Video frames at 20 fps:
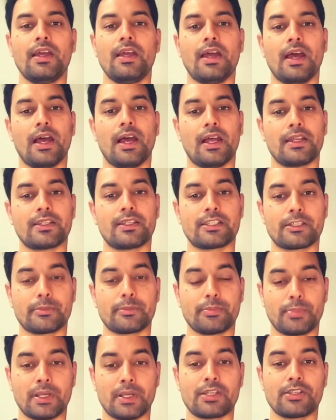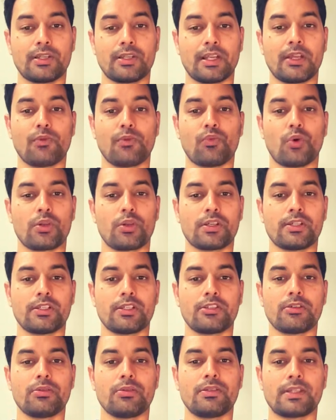and especially what are the
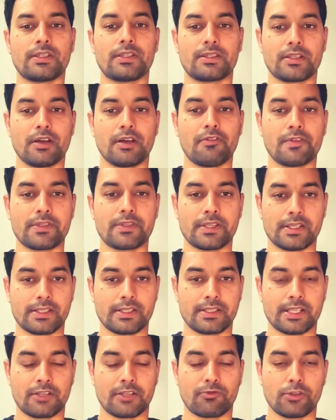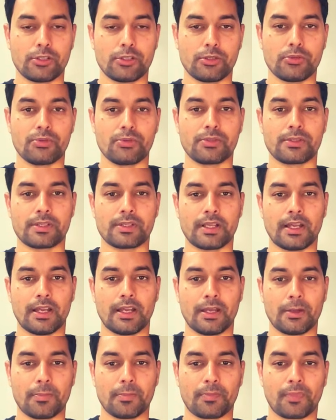tools and services that we use
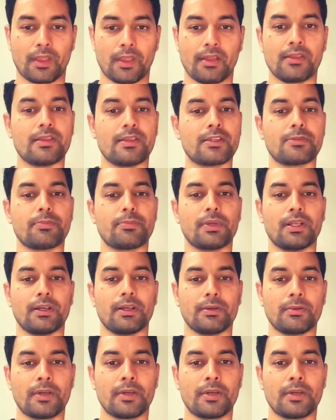in this pillar.